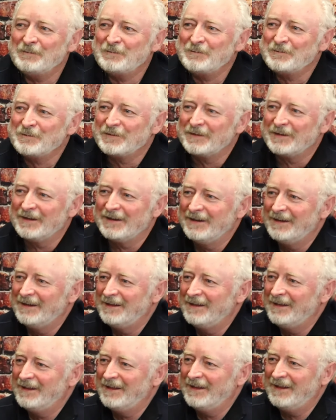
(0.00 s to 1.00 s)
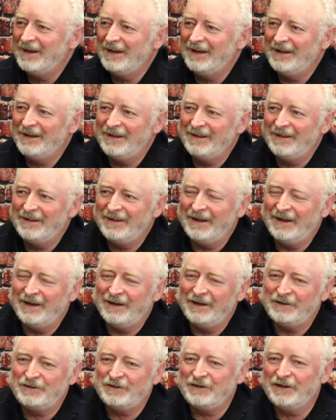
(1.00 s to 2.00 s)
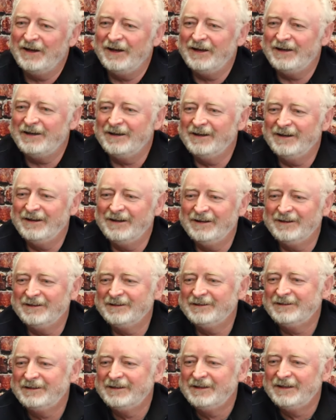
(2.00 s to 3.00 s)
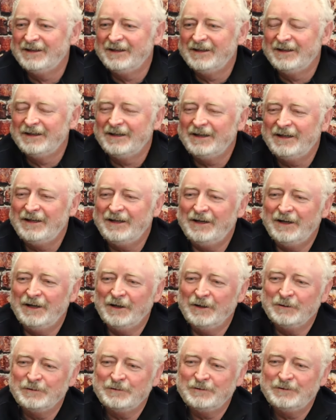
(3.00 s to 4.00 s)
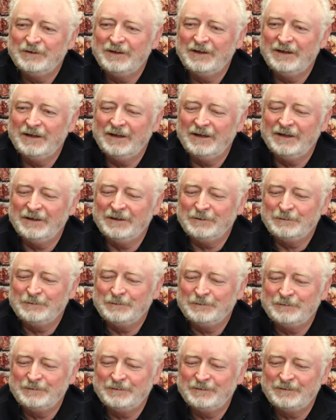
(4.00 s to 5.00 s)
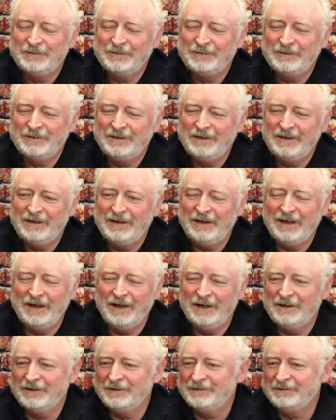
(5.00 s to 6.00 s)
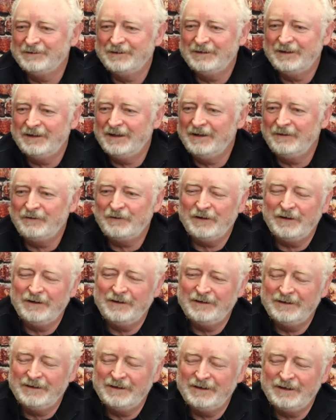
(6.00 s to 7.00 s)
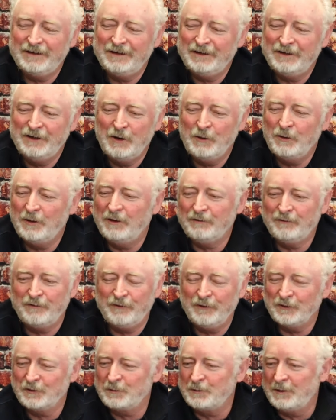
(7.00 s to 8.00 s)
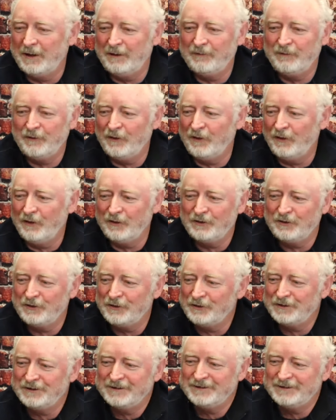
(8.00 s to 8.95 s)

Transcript: Yeah, sure does. That that it's like, uh, you know, uh, yeah. If, no one ever feels bad for a heart surgeon.